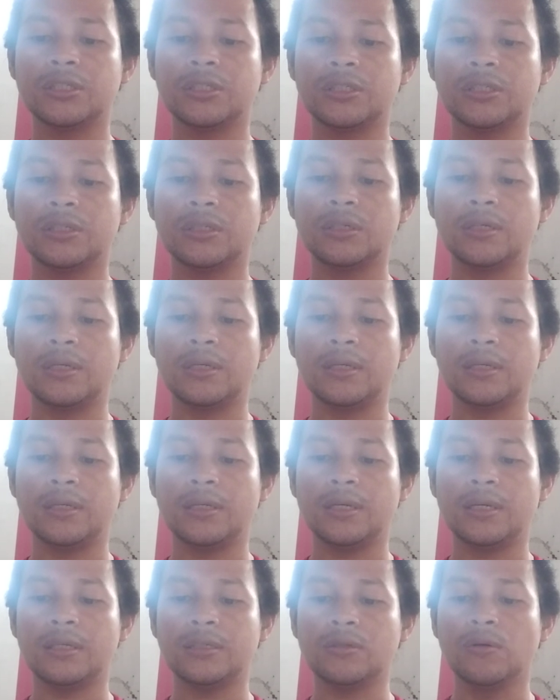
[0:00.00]
And so,
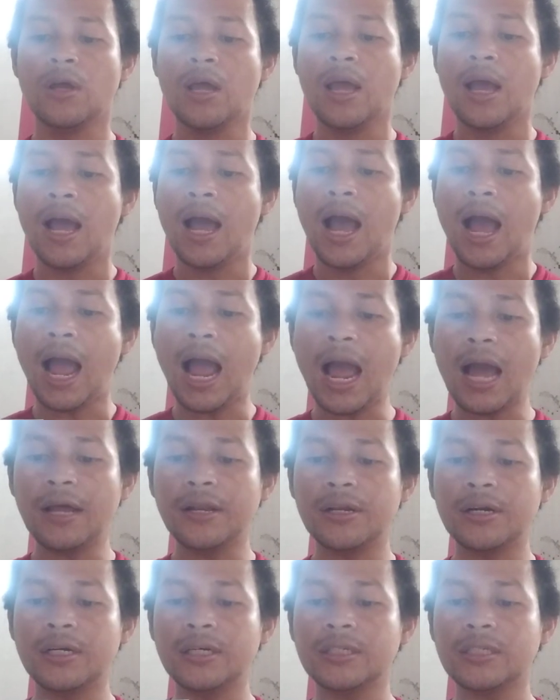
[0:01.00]
others
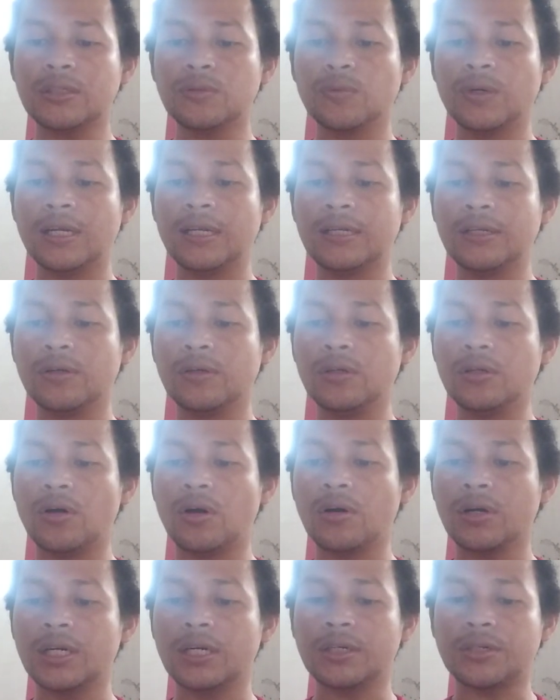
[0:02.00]
will no longer
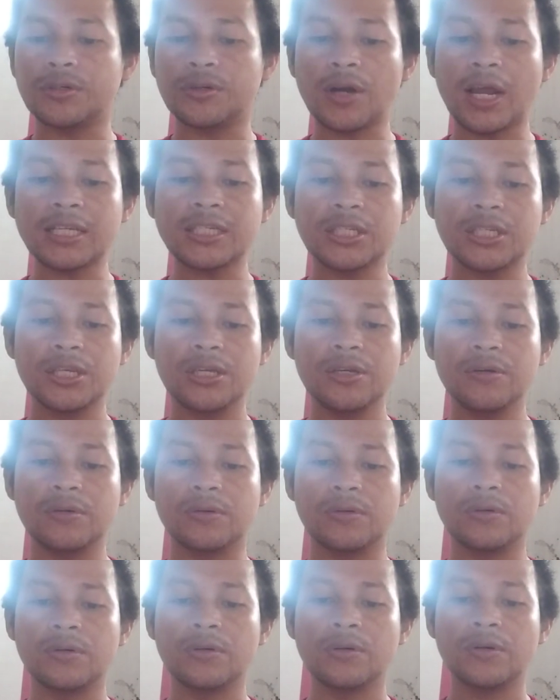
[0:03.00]
trust you. It
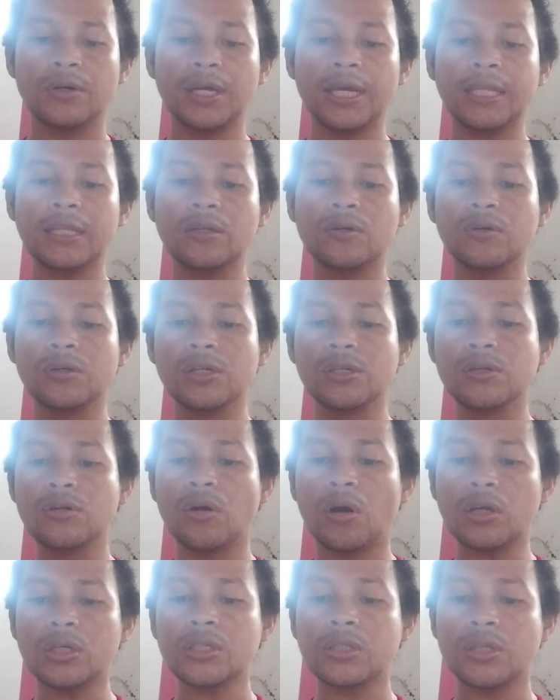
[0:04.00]
could cost
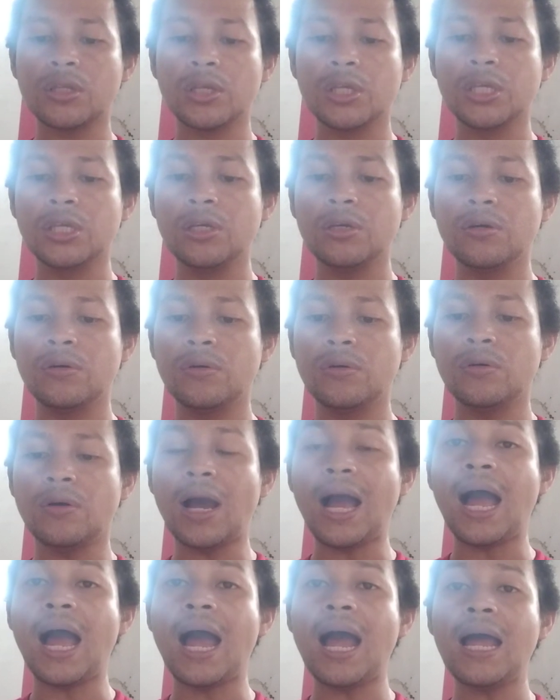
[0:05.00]
you a
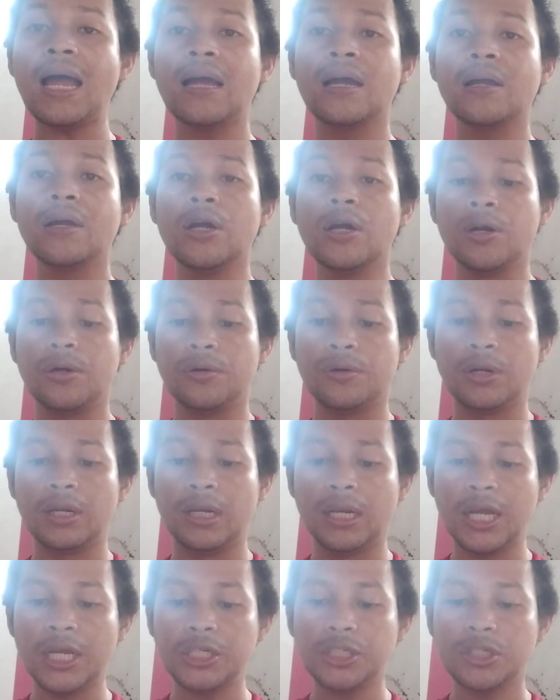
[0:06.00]

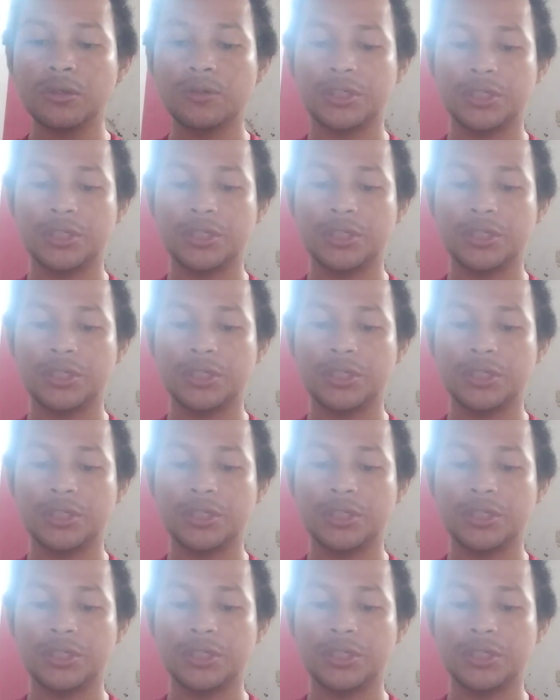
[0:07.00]
relationship.